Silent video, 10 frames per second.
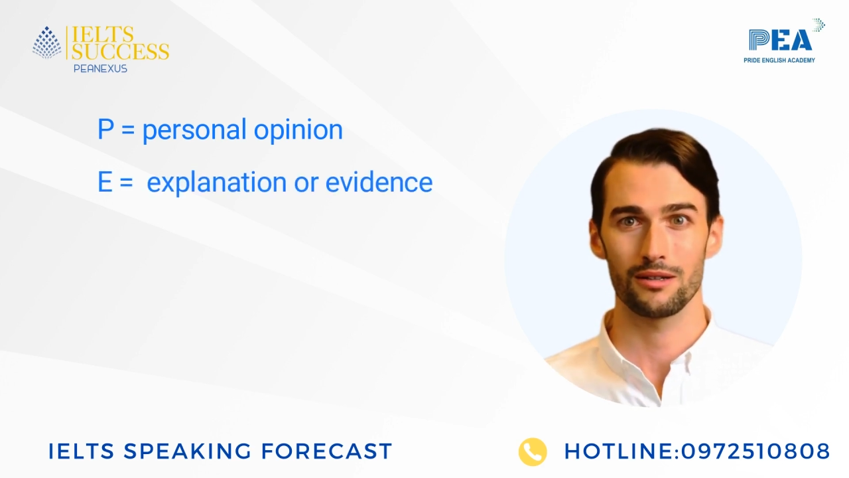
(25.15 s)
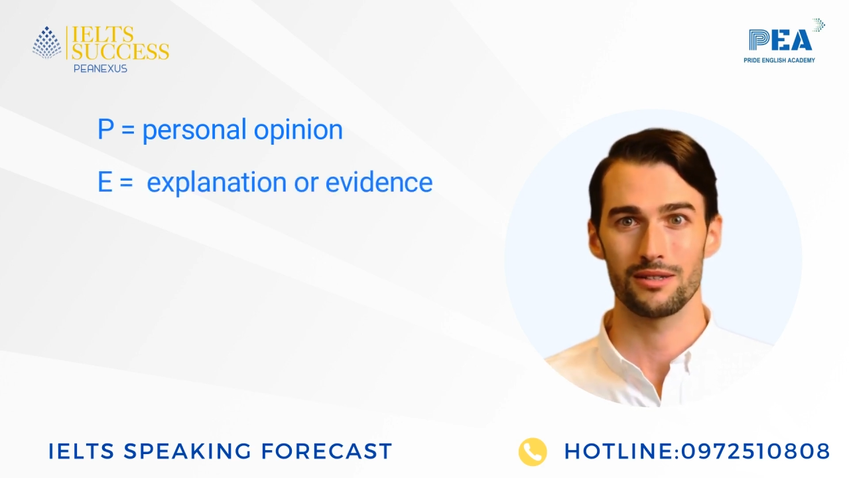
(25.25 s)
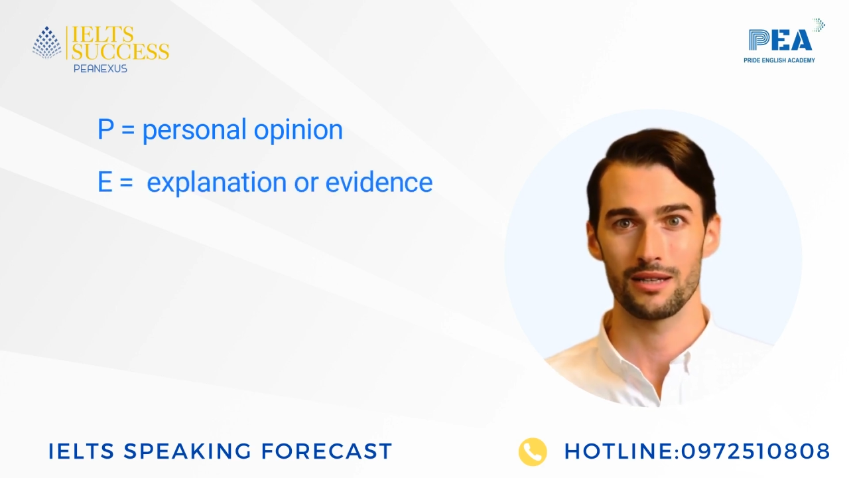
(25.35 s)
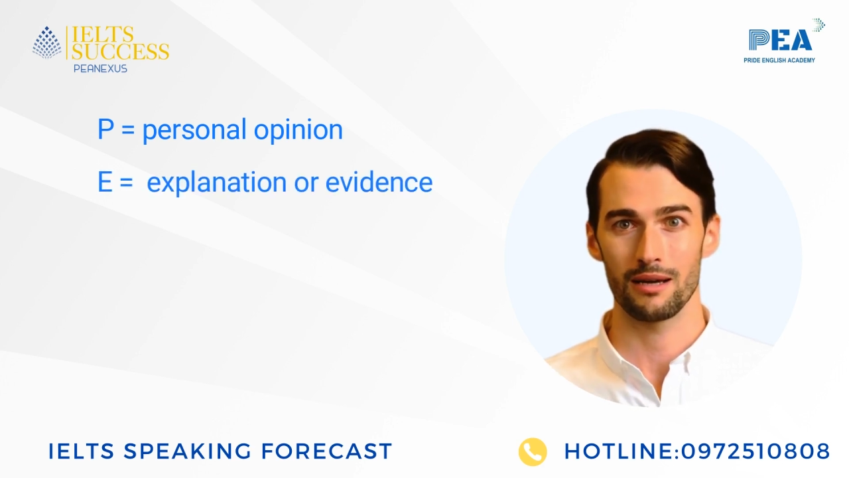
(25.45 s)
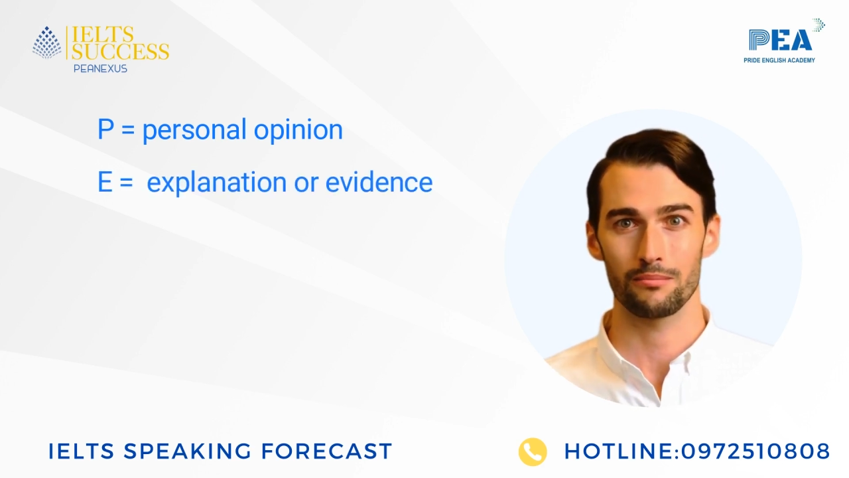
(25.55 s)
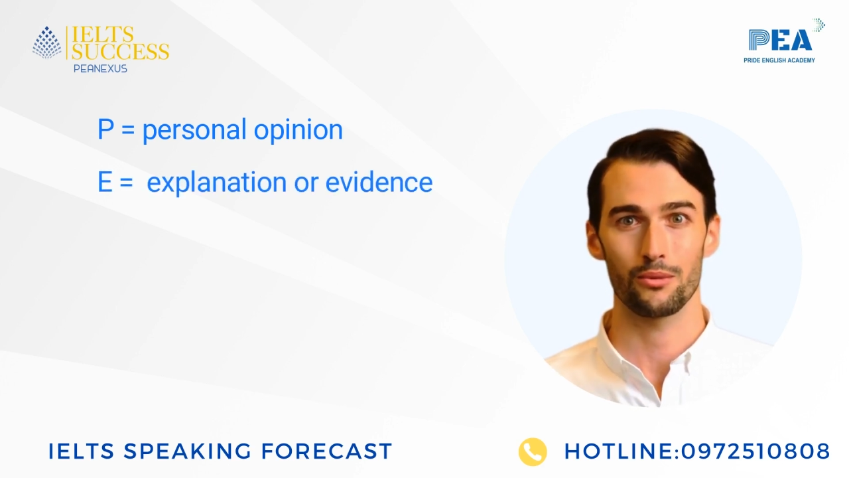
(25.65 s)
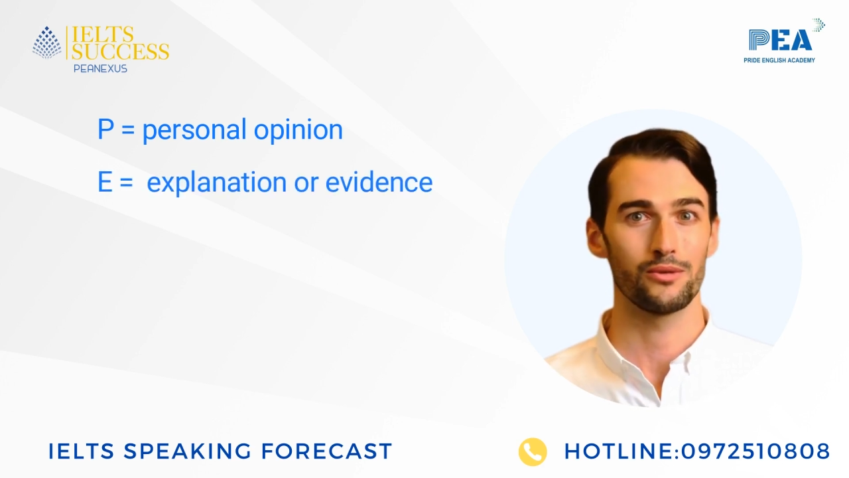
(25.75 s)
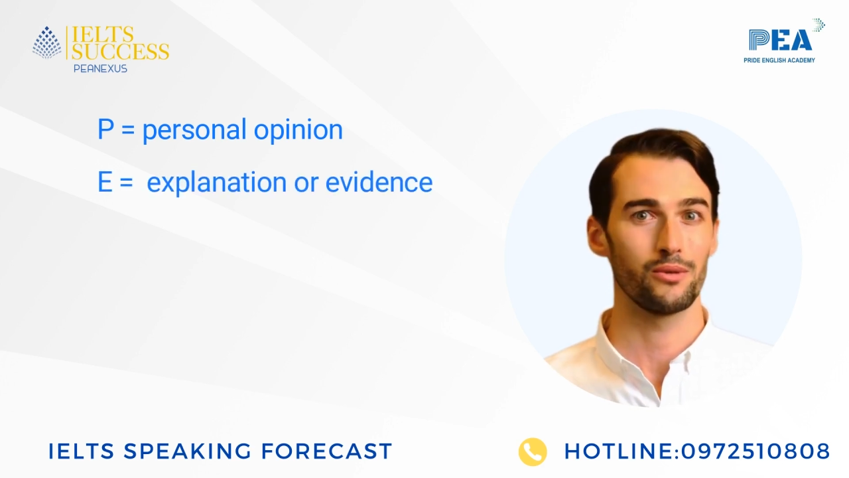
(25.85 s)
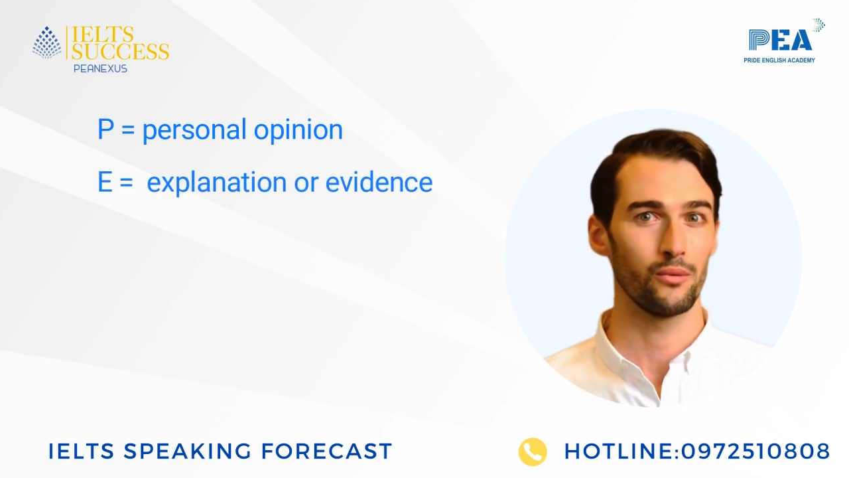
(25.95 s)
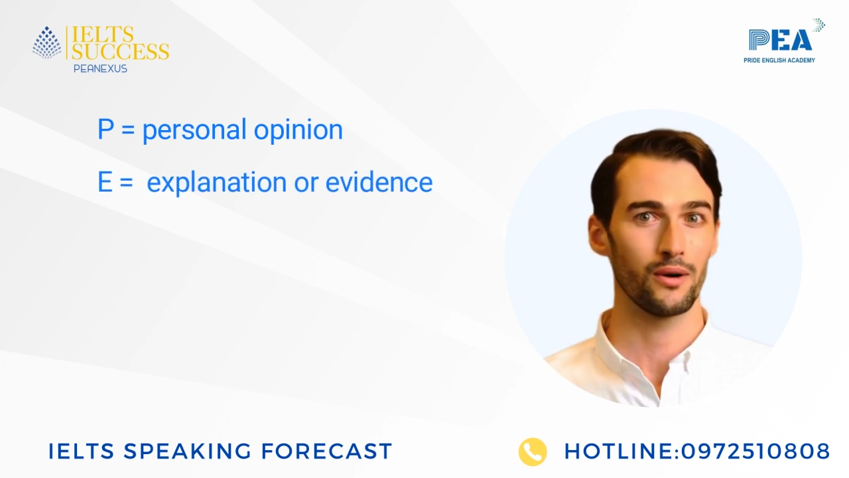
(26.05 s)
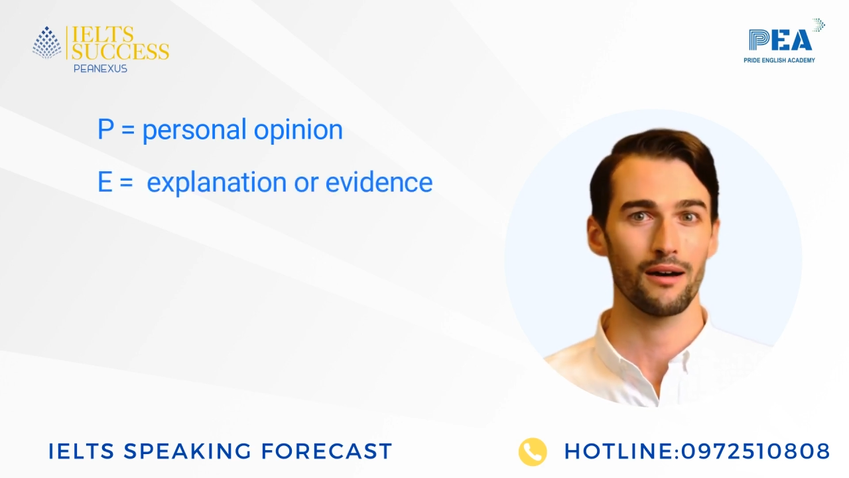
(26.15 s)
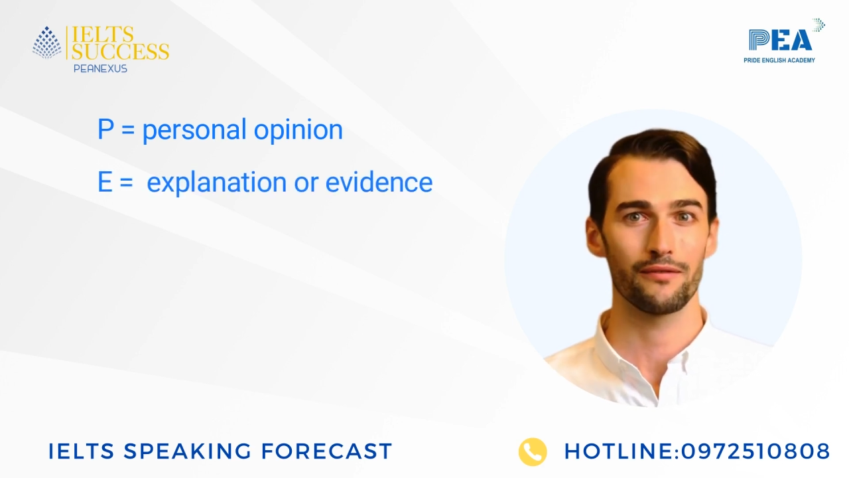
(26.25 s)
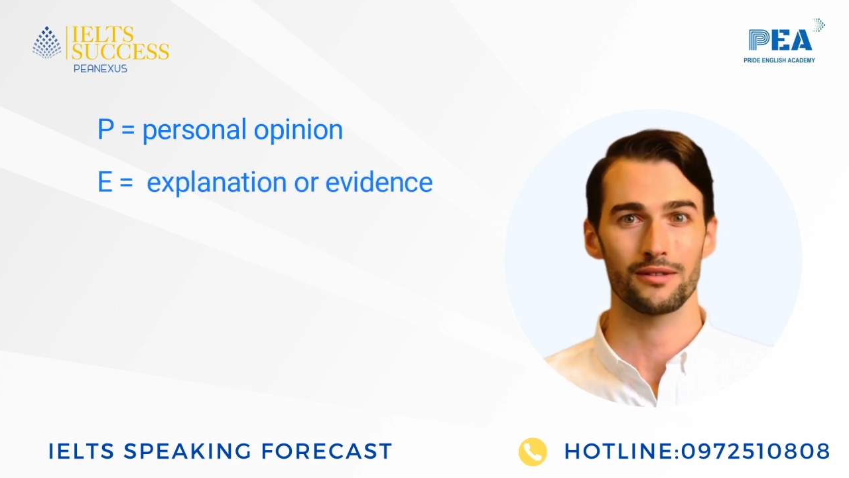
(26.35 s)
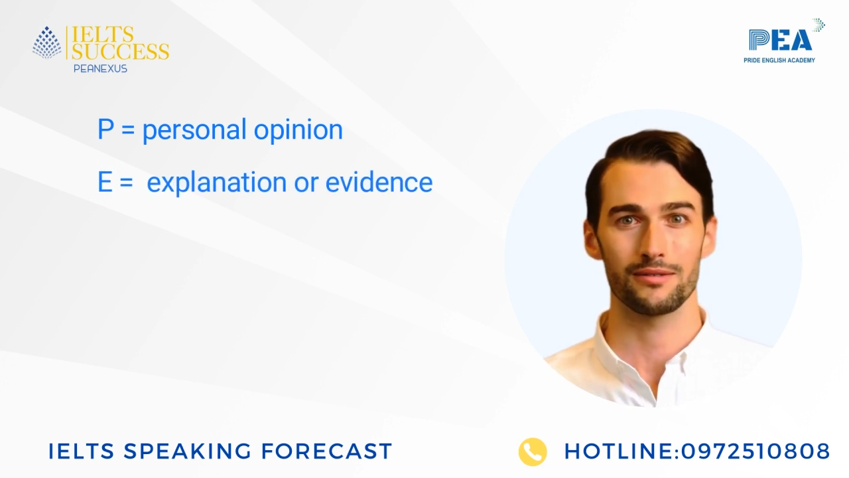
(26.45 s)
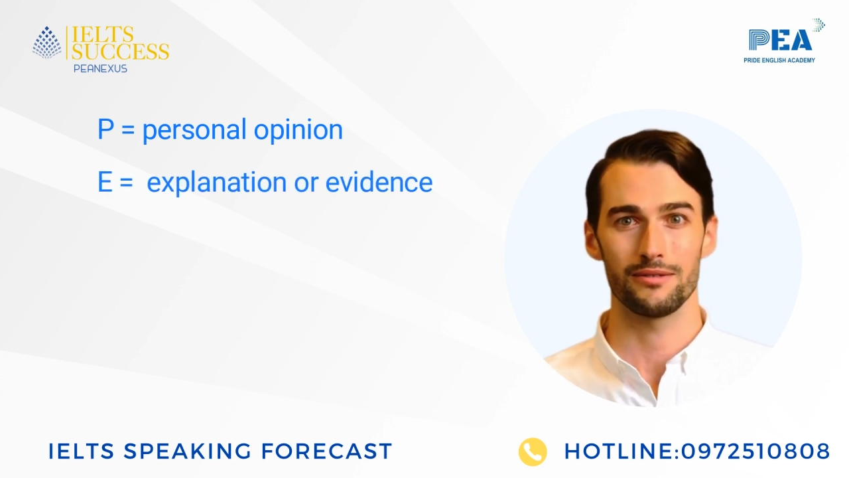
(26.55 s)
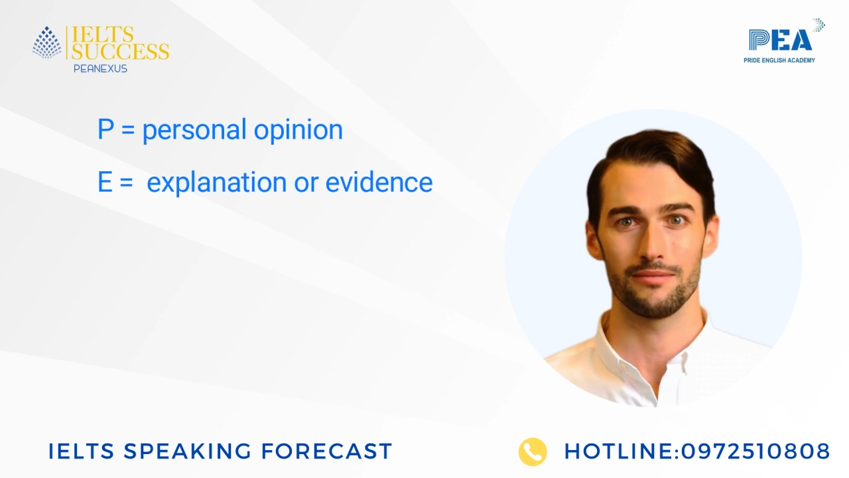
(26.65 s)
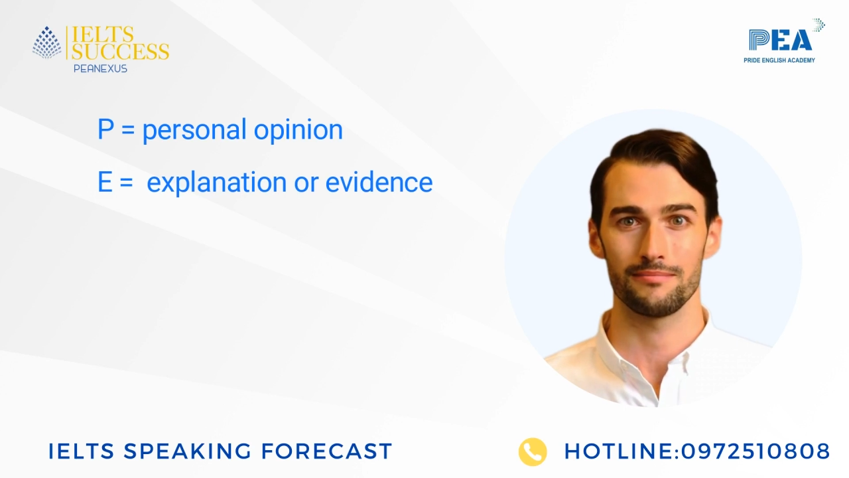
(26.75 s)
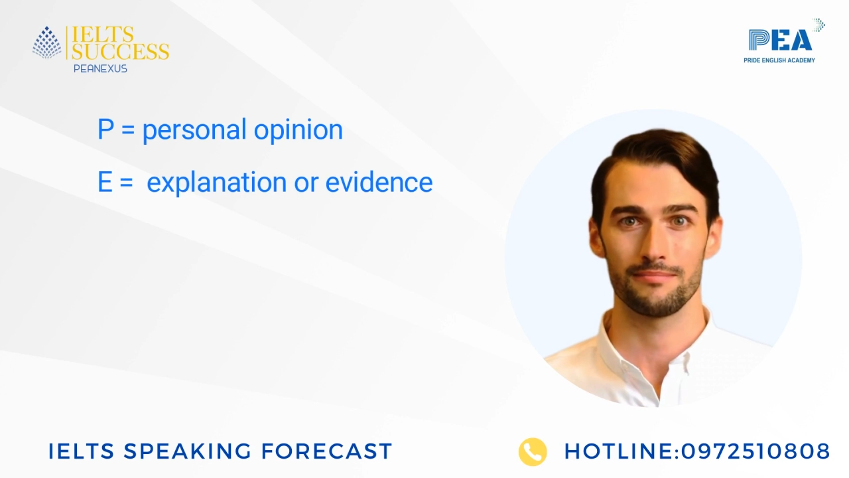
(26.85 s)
examples or evidence.